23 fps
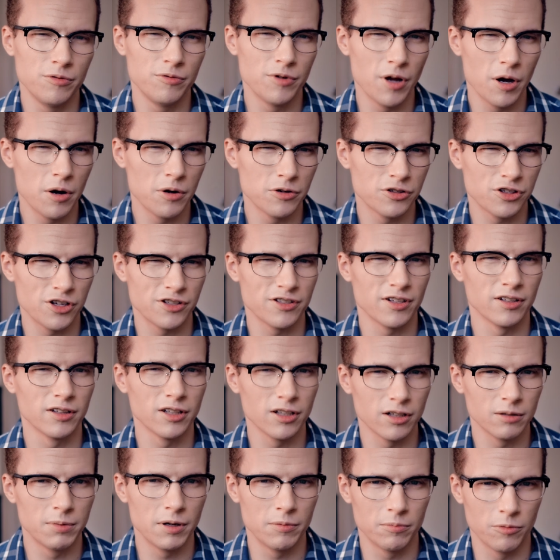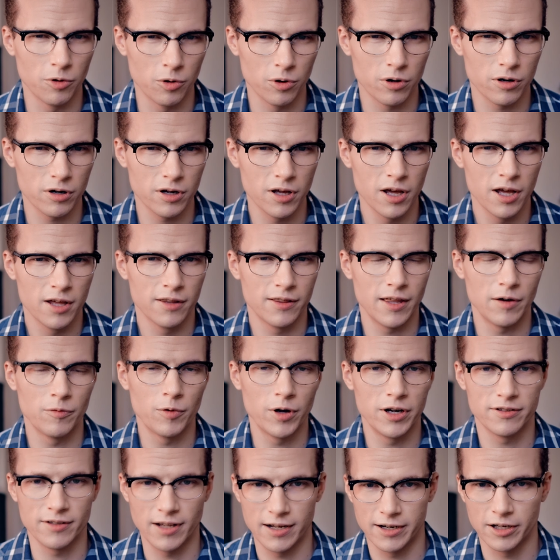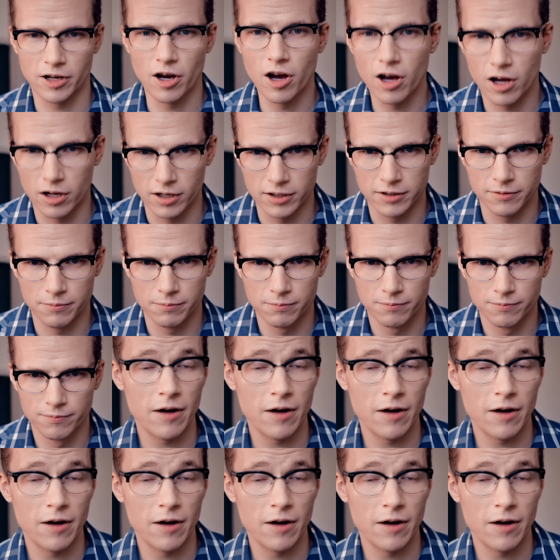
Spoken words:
knows just a little bit more than what he's letting on.